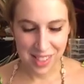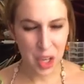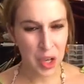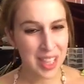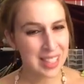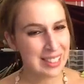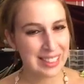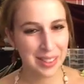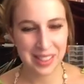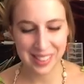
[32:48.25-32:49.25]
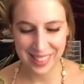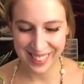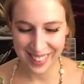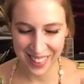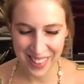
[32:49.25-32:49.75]
Sorry.
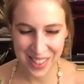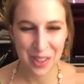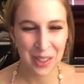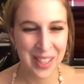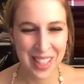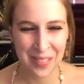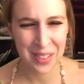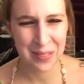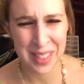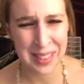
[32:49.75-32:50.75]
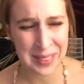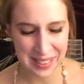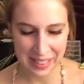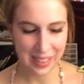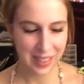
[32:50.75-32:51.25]
I don't know, I'm confused.